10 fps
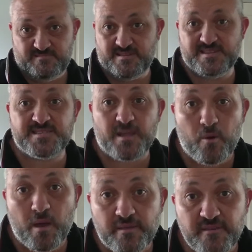et
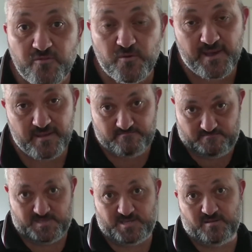cetera. They've all had
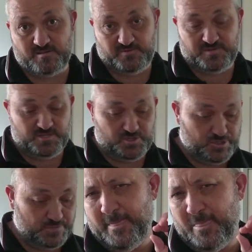child abuse
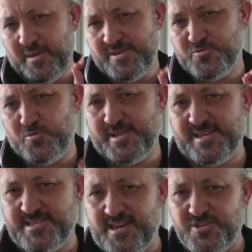issues. These
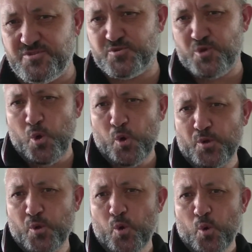organisations,
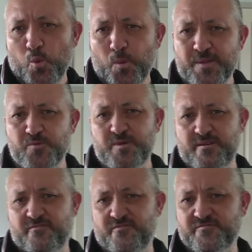you know, when
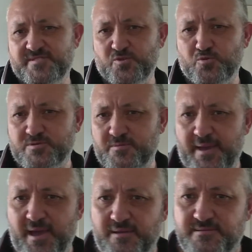we've talked
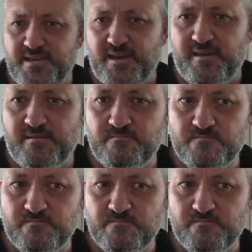about, say,